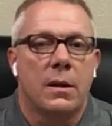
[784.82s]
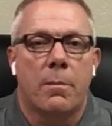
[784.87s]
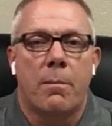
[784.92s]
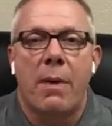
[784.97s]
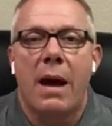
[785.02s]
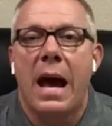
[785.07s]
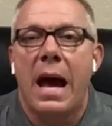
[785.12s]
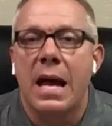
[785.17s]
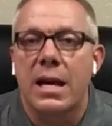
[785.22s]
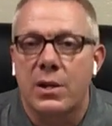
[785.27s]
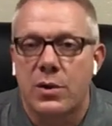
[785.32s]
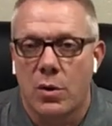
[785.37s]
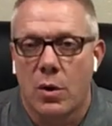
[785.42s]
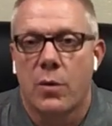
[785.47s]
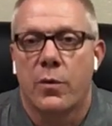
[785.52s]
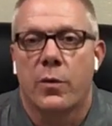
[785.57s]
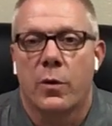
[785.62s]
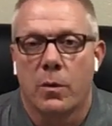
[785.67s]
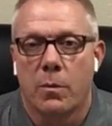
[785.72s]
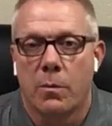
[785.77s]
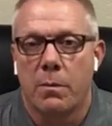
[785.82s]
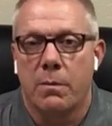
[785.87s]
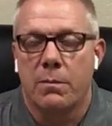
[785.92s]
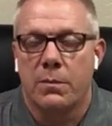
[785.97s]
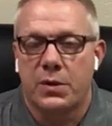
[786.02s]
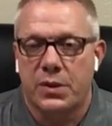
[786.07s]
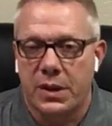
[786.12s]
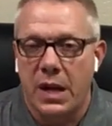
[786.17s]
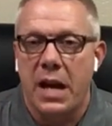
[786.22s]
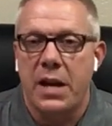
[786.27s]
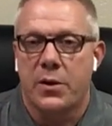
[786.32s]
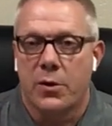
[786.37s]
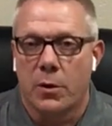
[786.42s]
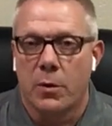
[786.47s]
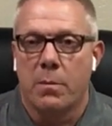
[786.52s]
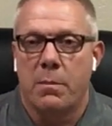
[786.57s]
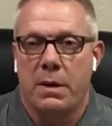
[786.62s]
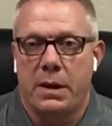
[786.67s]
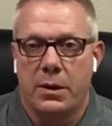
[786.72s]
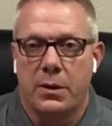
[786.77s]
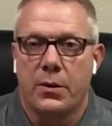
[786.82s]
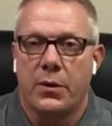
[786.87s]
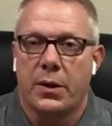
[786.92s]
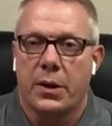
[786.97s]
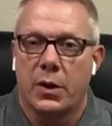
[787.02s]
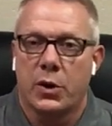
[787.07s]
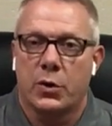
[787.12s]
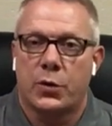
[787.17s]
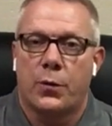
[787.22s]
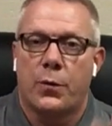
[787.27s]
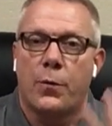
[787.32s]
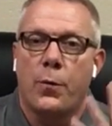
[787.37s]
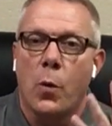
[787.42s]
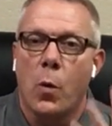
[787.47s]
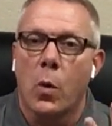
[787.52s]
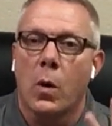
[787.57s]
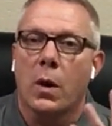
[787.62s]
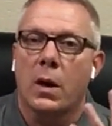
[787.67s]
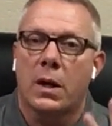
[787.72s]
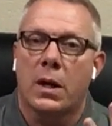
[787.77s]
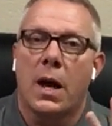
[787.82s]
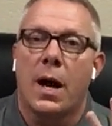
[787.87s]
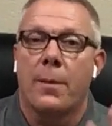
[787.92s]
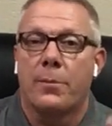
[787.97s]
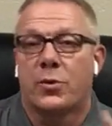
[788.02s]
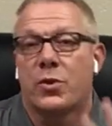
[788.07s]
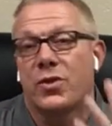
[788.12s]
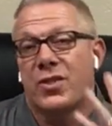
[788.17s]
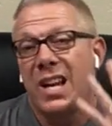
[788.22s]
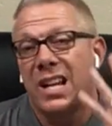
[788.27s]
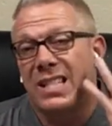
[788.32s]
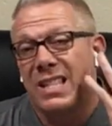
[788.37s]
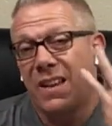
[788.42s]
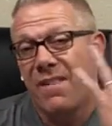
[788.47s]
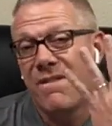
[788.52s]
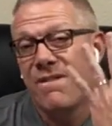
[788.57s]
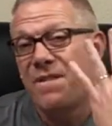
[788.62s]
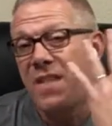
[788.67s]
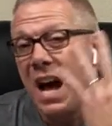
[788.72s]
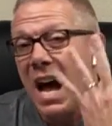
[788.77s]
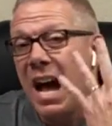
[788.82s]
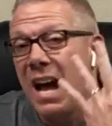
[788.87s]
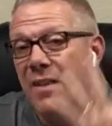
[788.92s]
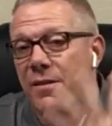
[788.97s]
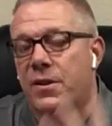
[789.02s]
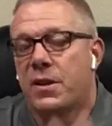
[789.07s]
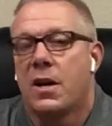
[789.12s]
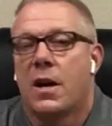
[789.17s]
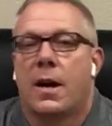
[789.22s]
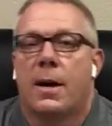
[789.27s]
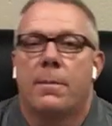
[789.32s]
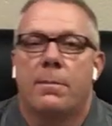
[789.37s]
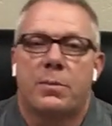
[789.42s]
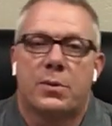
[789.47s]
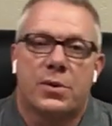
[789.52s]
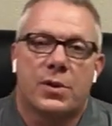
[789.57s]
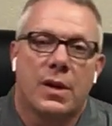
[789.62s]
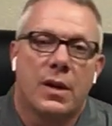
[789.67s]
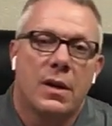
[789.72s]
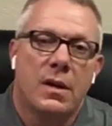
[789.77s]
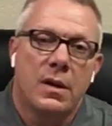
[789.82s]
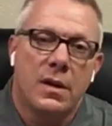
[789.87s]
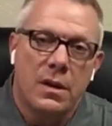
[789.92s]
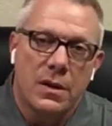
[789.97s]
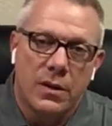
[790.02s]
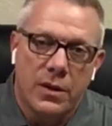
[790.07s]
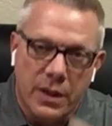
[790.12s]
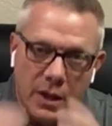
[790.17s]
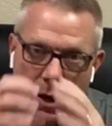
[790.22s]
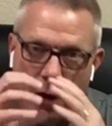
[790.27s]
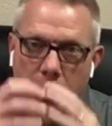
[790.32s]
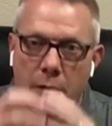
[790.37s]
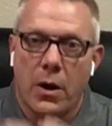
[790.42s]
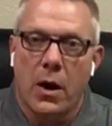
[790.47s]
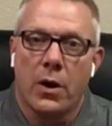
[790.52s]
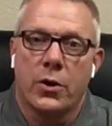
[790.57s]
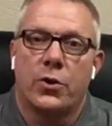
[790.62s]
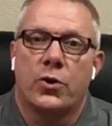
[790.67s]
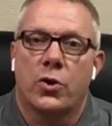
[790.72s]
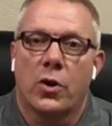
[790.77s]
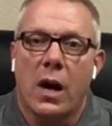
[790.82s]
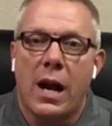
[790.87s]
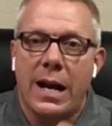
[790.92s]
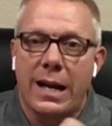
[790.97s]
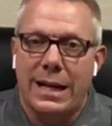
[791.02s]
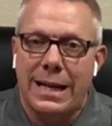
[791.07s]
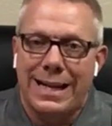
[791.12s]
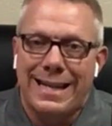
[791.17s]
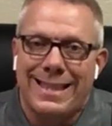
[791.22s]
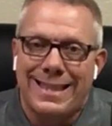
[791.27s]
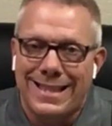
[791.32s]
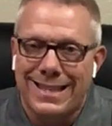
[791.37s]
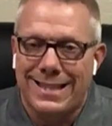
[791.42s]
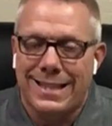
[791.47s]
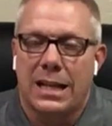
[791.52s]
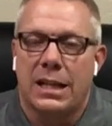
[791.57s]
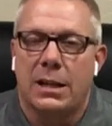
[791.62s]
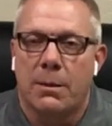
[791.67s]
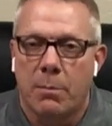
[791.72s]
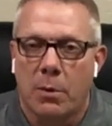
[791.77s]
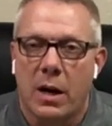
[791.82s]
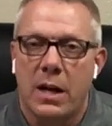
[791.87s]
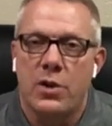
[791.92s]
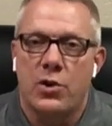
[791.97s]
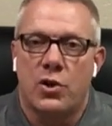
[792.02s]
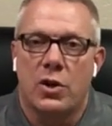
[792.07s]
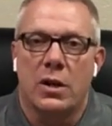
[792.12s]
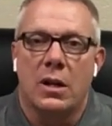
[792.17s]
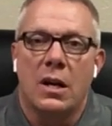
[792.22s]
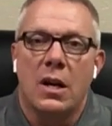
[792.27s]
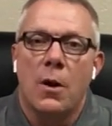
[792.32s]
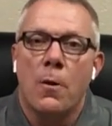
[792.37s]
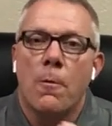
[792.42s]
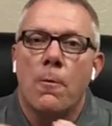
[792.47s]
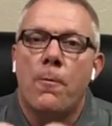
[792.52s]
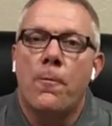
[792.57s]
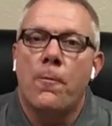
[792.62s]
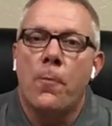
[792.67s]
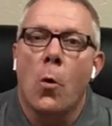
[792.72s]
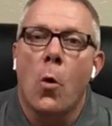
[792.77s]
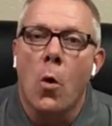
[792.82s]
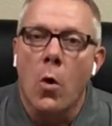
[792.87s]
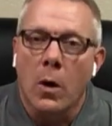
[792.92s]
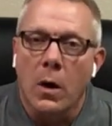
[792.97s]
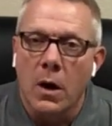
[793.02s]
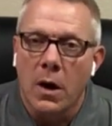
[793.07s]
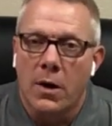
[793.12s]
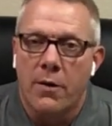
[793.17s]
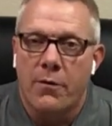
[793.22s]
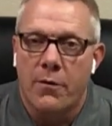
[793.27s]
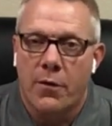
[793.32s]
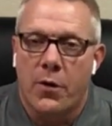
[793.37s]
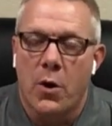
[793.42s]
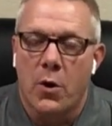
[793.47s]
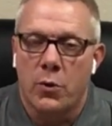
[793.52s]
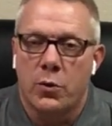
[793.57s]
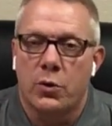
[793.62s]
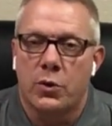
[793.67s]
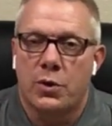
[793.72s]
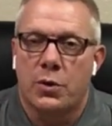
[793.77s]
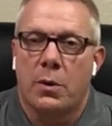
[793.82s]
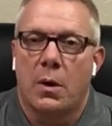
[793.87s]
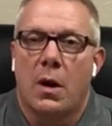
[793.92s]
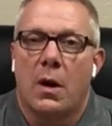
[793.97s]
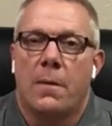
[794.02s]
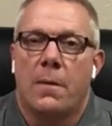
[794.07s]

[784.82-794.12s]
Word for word: the Passover Seder meal, there's four cups. There's actually five cups that are, are drank in the celebration. Four of those,